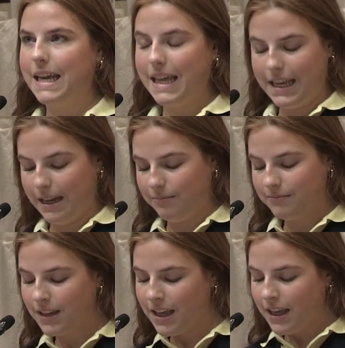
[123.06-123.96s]
hit him,
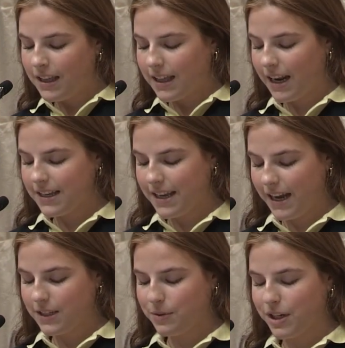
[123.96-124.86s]
that his
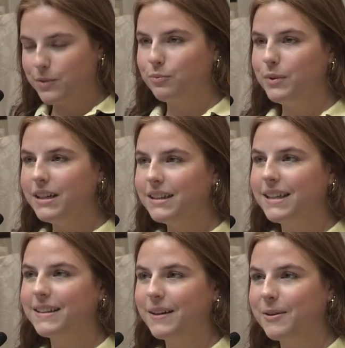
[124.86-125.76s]
hands were just
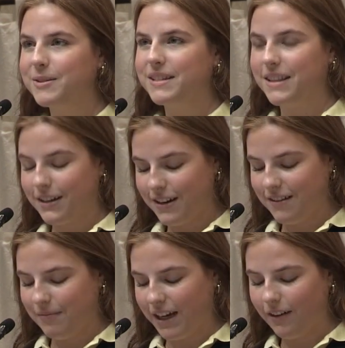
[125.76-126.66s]
really close to the hood
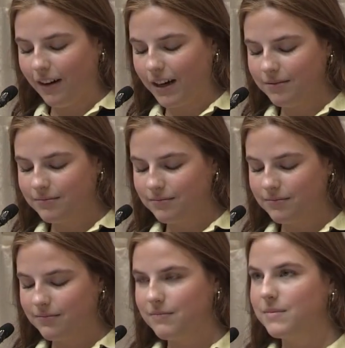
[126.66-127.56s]
of my car.
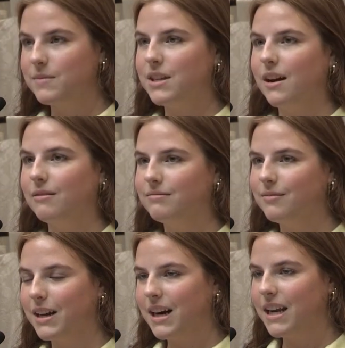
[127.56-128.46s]
So,
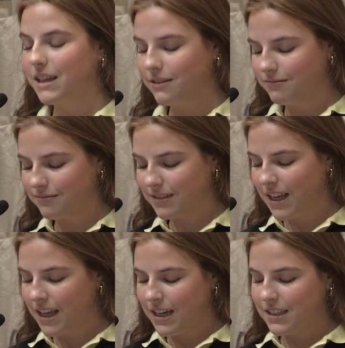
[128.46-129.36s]
what did I do?
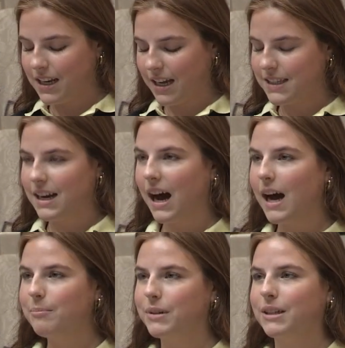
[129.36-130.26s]
Did I
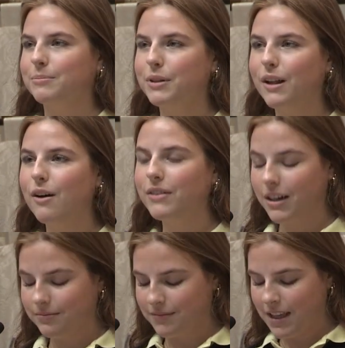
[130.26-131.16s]
stop or pull
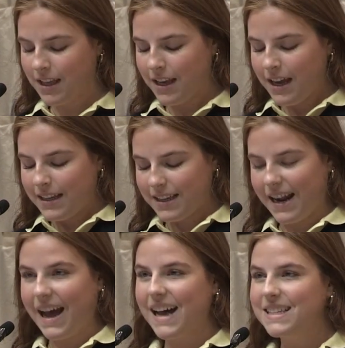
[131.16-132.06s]
over? Did
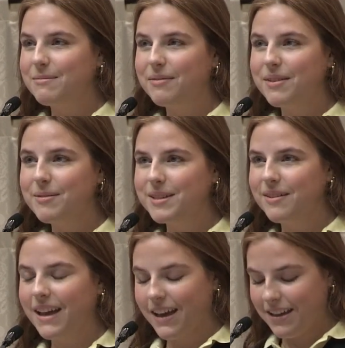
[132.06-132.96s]
I ask him if he was
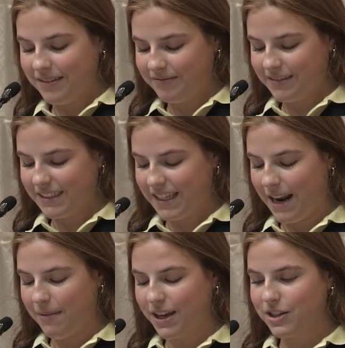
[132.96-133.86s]
okay? Did
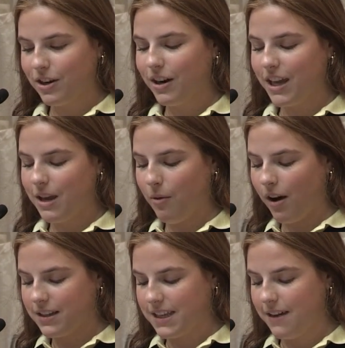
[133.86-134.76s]
I make sure he
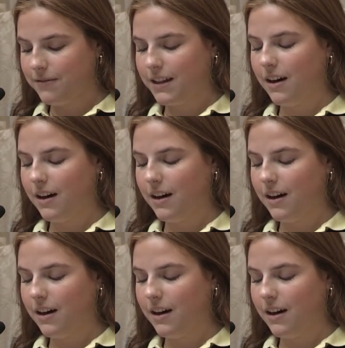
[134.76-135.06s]
walked safely